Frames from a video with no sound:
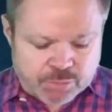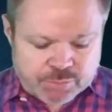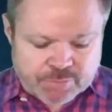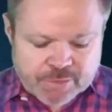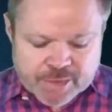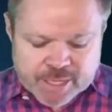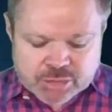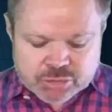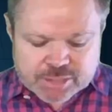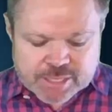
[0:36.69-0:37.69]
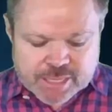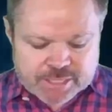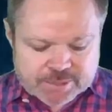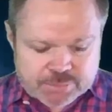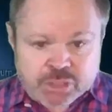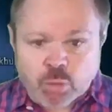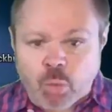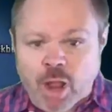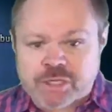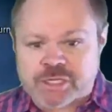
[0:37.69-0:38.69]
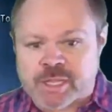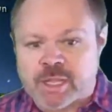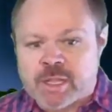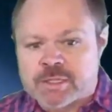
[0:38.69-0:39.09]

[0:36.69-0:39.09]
What's very interesting is I'm still watching